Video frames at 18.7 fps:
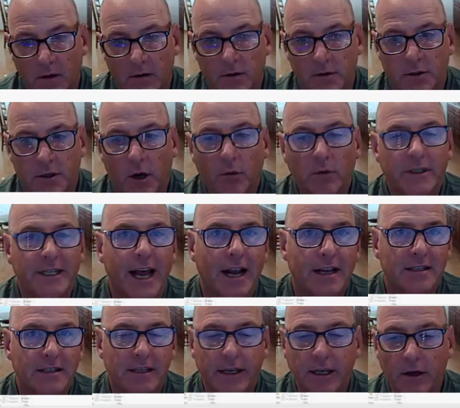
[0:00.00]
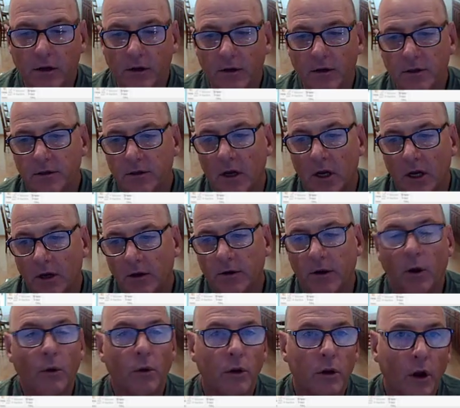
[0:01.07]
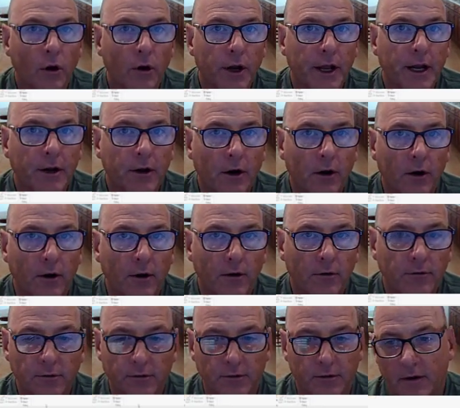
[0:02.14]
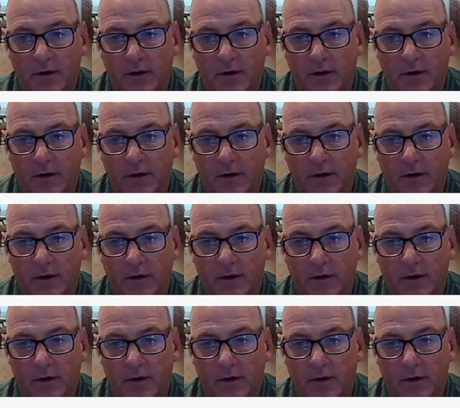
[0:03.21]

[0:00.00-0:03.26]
There's no tech skills, no learning curve.